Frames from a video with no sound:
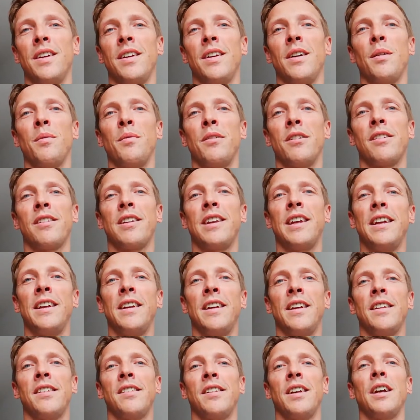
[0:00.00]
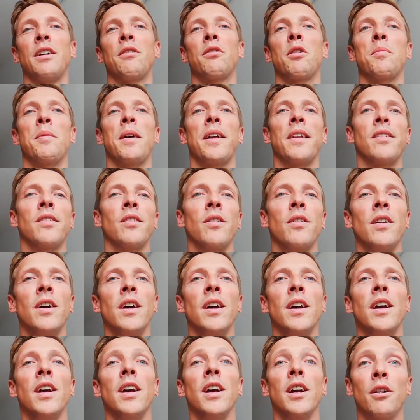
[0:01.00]
obviously it's incremental.
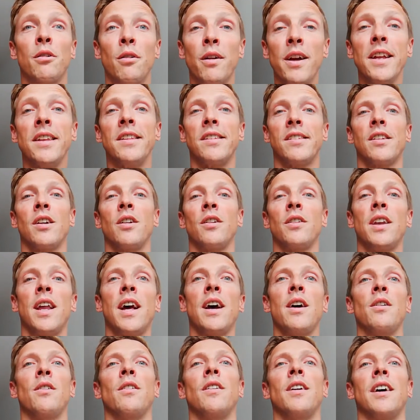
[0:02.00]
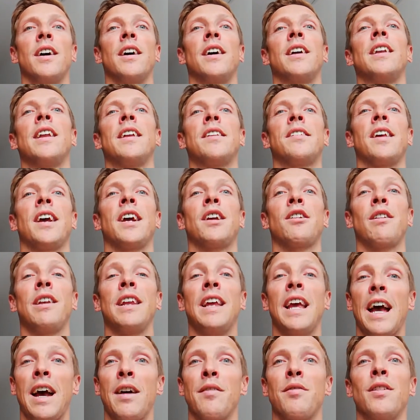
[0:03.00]
Great, so now let's
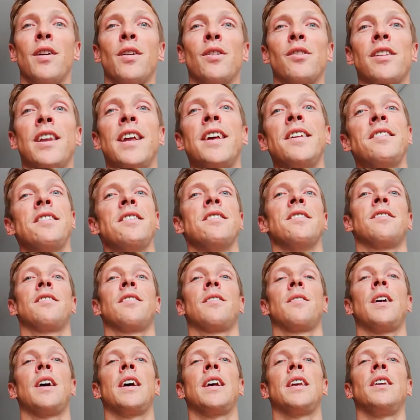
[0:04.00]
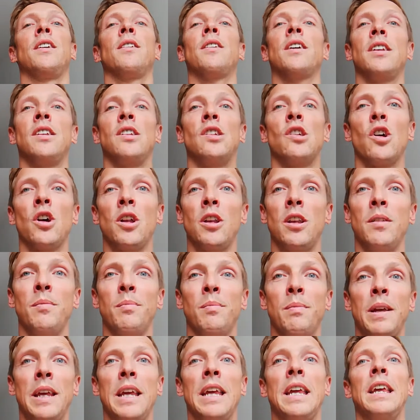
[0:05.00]
actually have those lessons. You can join
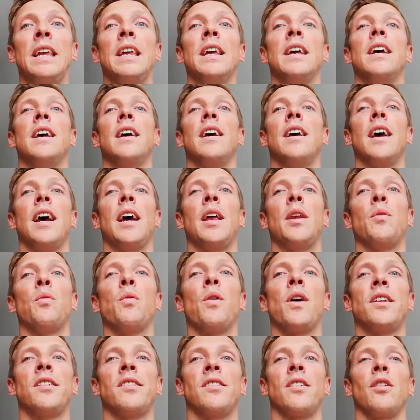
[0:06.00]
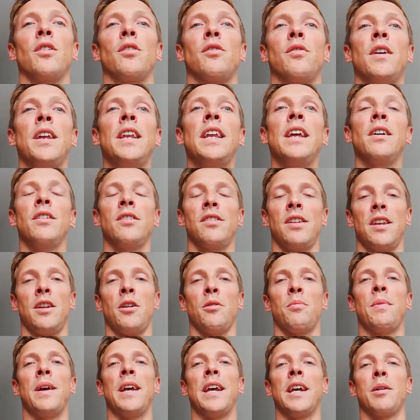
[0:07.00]
me and watch those videos that
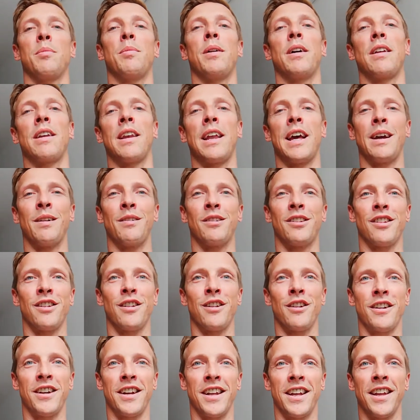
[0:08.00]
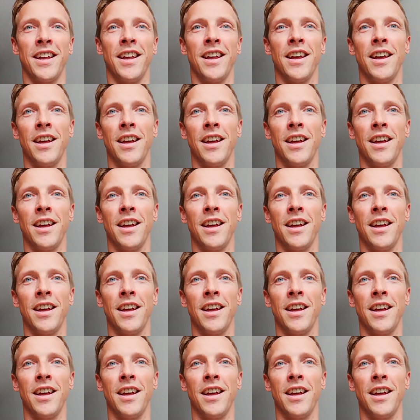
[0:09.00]
I'll make about language learning